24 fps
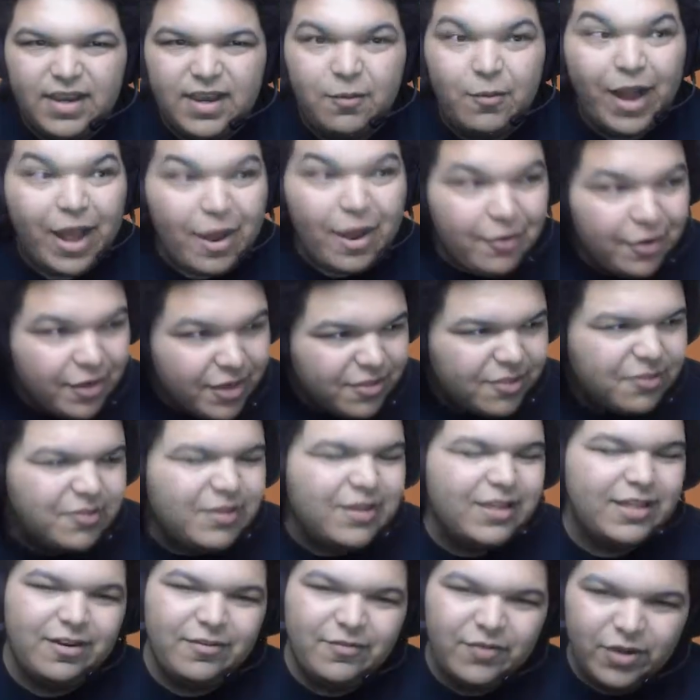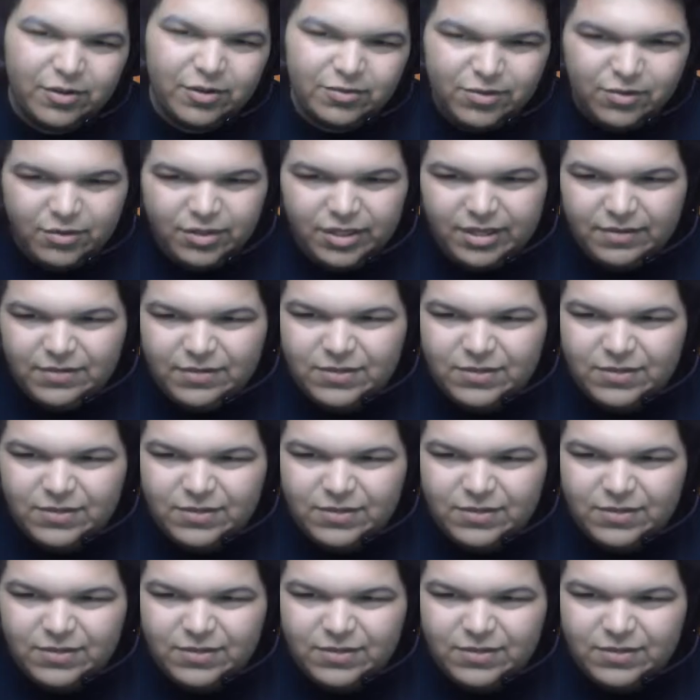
Oh, wow, another thing that evolves through a